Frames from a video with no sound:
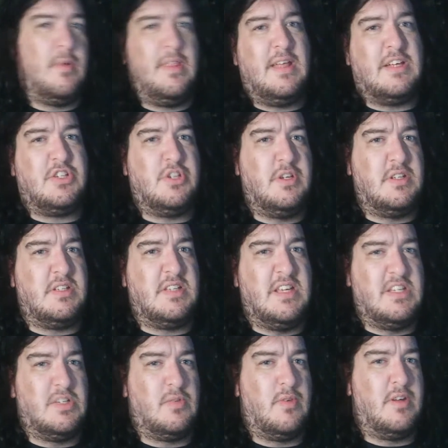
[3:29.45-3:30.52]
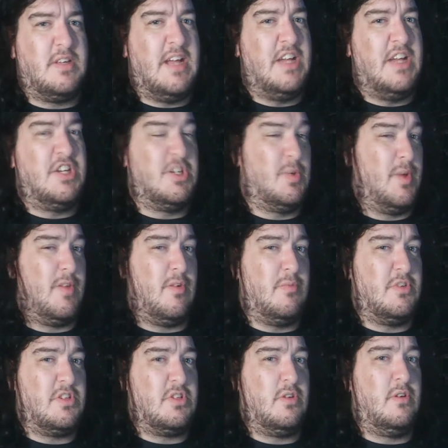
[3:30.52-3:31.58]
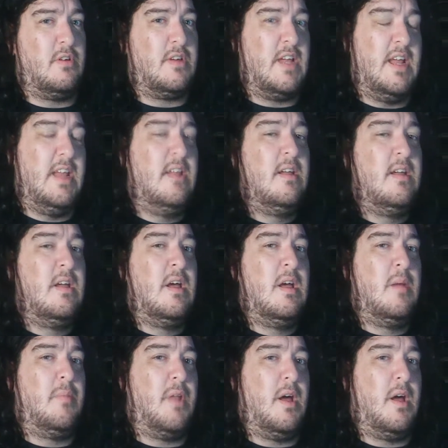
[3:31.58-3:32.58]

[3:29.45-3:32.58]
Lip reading: I don't know whether that's due to seasonal rotation or whether I'm just unlucky,